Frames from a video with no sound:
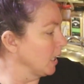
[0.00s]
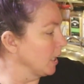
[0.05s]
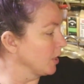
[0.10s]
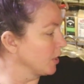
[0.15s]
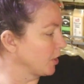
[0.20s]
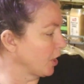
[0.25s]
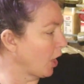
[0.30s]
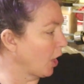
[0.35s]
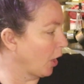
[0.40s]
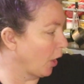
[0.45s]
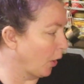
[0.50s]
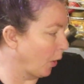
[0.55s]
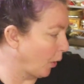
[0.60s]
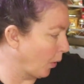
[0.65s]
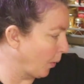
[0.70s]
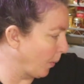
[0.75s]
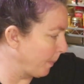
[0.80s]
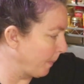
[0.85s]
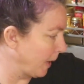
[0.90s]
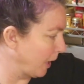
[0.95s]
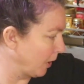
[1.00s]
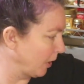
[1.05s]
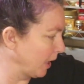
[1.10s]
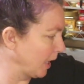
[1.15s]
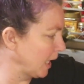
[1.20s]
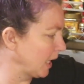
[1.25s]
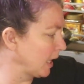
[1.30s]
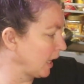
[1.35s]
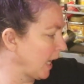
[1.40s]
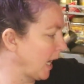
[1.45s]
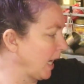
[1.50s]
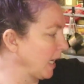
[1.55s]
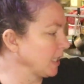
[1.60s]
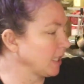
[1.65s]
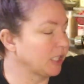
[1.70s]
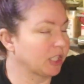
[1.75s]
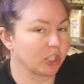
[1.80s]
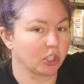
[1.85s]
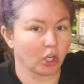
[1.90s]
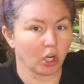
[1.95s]
So, Mary
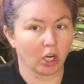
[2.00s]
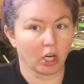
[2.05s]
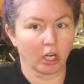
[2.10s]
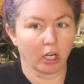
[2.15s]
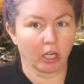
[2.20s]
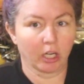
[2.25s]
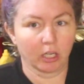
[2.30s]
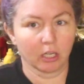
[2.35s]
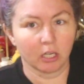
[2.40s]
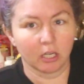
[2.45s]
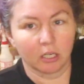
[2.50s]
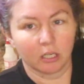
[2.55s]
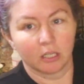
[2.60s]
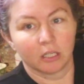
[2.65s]
Gladstar